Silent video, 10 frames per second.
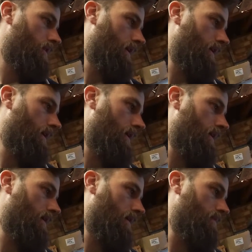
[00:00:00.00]

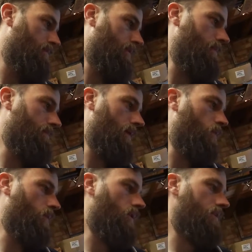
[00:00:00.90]
plumb
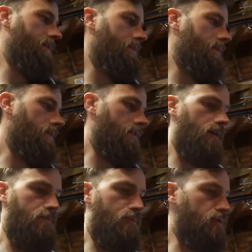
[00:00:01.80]
and wire in
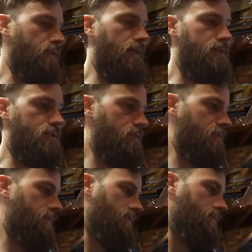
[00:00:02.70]
boost gauge.
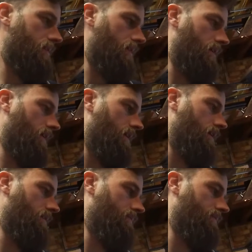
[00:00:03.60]

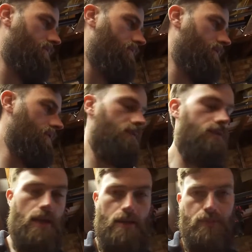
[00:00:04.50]
I've
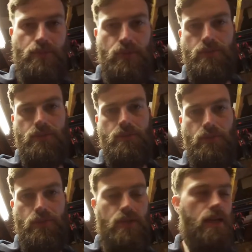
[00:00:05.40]
nabbed the
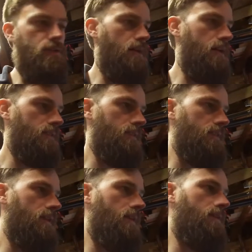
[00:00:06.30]
boost gauge I had in
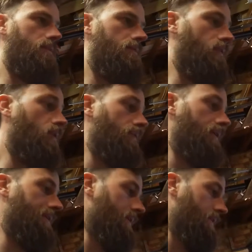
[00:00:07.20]
the
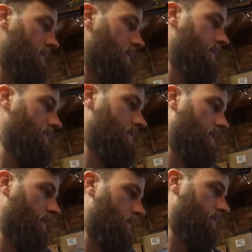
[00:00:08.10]
Volvo,
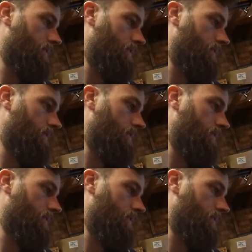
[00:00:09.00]
so